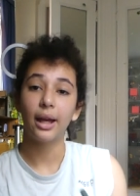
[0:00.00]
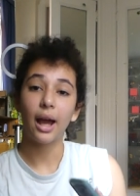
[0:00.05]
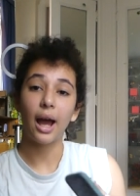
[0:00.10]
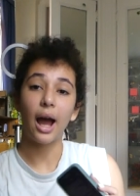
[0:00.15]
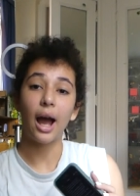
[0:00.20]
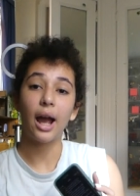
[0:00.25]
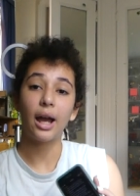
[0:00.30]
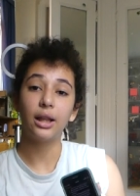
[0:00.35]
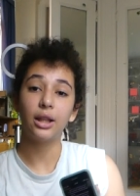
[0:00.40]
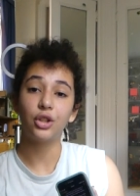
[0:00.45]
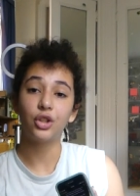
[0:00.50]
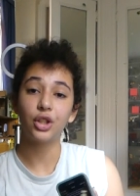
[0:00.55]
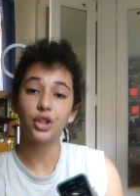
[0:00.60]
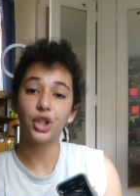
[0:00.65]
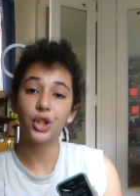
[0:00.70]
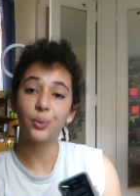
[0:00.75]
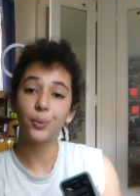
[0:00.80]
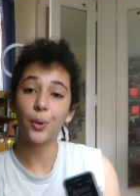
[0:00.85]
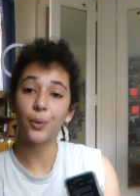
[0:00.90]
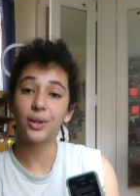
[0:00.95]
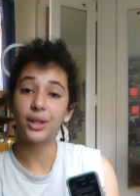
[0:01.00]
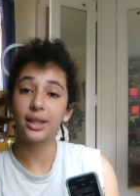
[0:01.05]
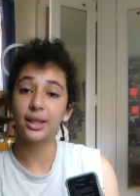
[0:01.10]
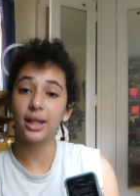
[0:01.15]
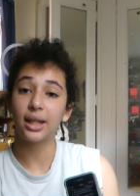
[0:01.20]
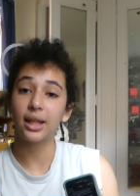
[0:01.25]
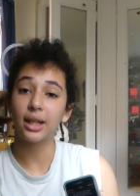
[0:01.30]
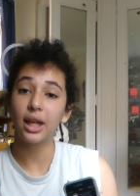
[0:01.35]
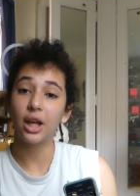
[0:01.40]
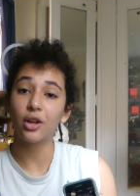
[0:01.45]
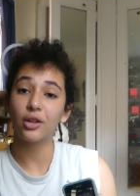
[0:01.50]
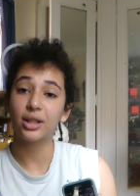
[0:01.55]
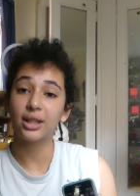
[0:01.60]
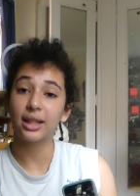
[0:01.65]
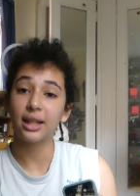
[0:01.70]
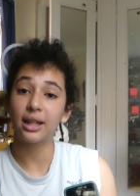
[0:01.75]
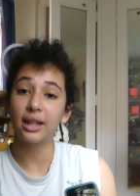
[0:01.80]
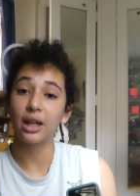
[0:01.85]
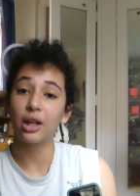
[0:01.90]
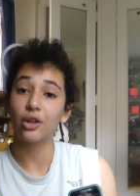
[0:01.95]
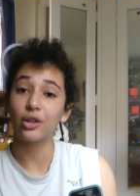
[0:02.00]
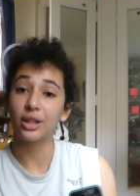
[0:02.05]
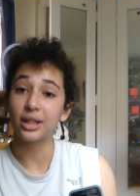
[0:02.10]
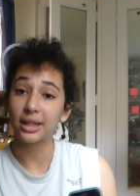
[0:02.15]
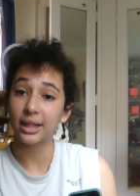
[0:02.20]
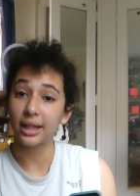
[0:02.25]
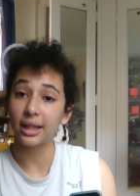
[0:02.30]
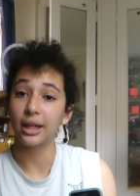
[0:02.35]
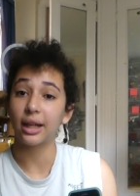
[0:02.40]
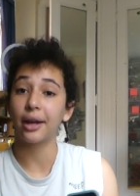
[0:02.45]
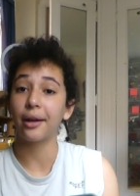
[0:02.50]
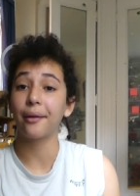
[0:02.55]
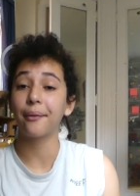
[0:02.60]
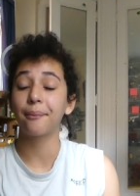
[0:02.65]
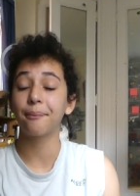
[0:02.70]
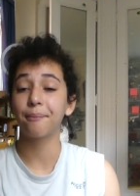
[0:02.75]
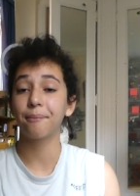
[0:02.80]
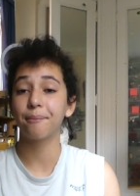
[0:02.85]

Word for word: I legit just wrote skincare, skincare, skincare.